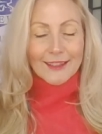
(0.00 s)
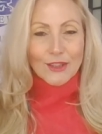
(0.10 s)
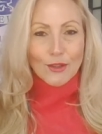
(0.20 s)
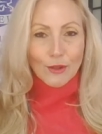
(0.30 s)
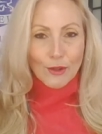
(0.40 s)

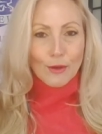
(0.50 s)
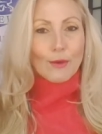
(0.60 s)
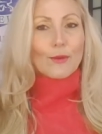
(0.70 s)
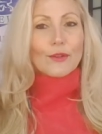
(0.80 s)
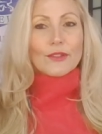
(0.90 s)
your
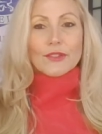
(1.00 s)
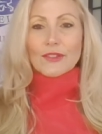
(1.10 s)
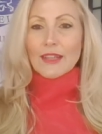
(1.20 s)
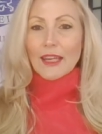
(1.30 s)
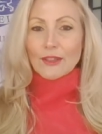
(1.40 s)

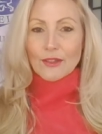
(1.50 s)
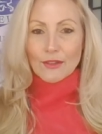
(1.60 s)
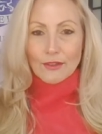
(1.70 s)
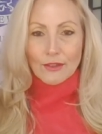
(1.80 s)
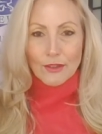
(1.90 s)
goals and
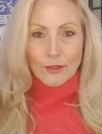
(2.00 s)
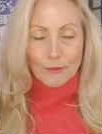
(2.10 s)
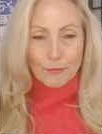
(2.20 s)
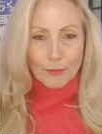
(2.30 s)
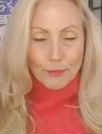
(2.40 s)

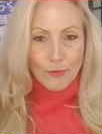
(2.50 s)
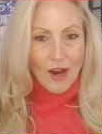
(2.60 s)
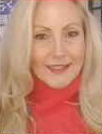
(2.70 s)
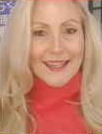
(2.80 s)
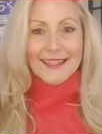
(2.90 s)
your
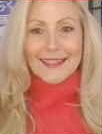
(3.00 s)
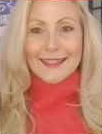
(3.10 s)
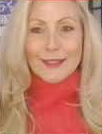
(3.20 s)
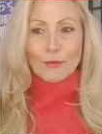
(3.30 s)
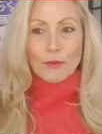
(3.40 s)

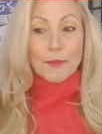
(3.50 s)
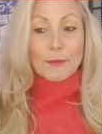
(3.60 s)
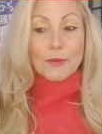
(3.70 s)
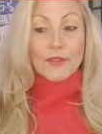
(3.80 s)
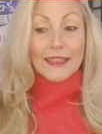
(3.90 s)
processes with
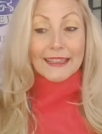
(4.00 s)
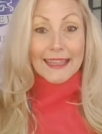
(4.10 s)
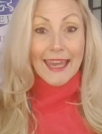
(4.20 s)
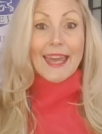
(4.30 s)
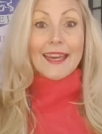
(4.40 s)
people that
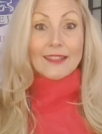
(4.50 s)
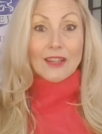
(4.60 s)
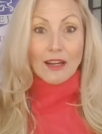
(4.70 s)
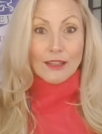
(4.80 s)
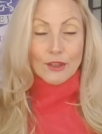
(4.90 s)

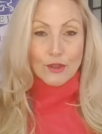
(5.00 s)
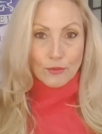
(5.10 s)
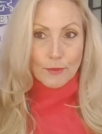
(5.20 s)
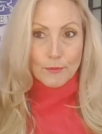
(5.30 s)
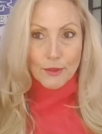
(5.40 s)
cannot
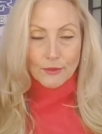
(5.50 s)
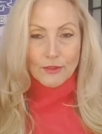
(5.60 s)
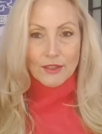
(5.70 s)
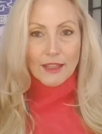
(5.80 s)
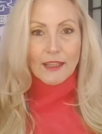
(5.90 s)
contribute.